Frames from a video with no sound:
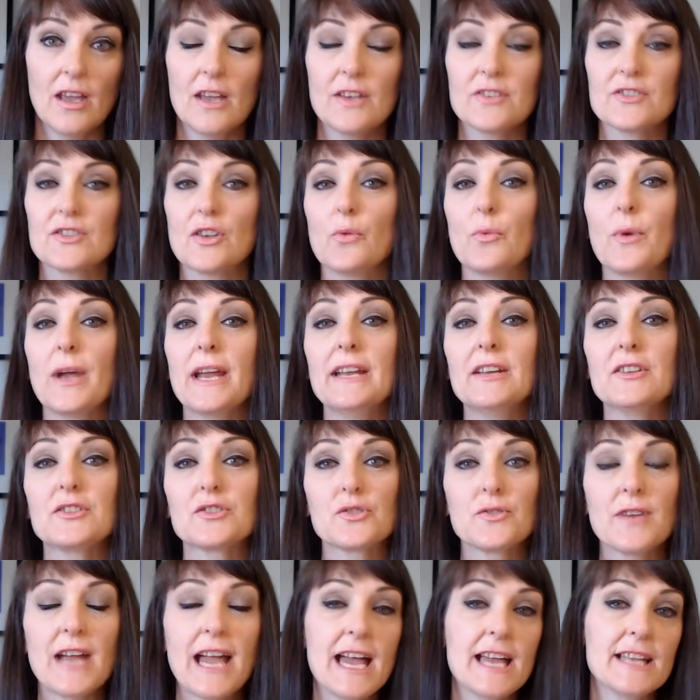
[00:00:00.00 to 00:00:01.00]
So when it
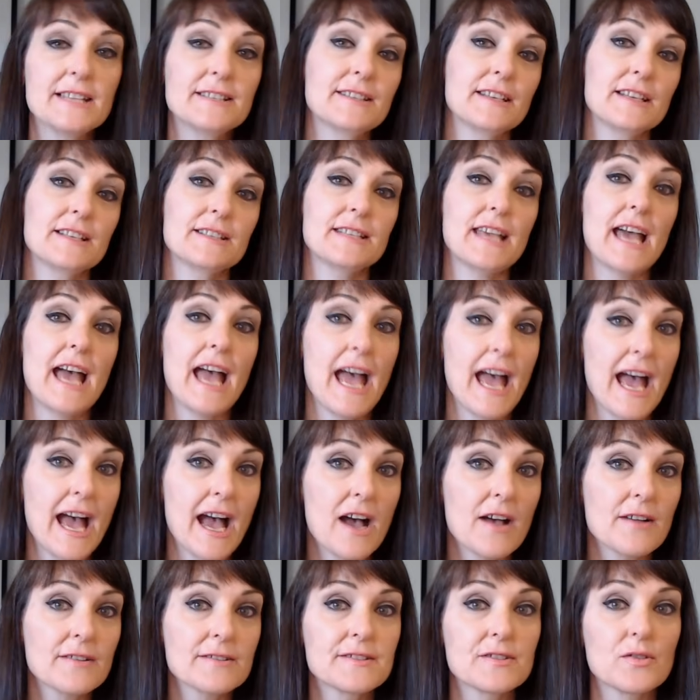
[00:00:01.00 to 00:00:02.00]
transits a
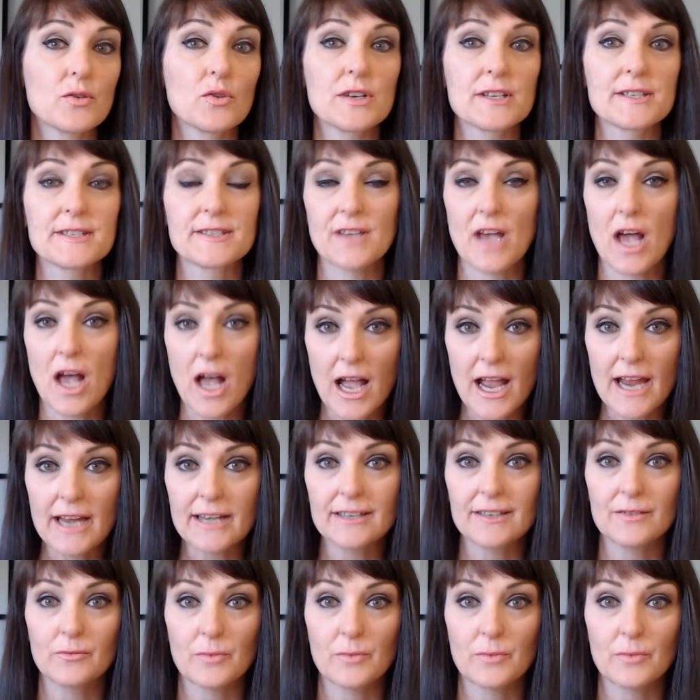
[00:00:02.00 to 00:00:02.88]
house or a sign,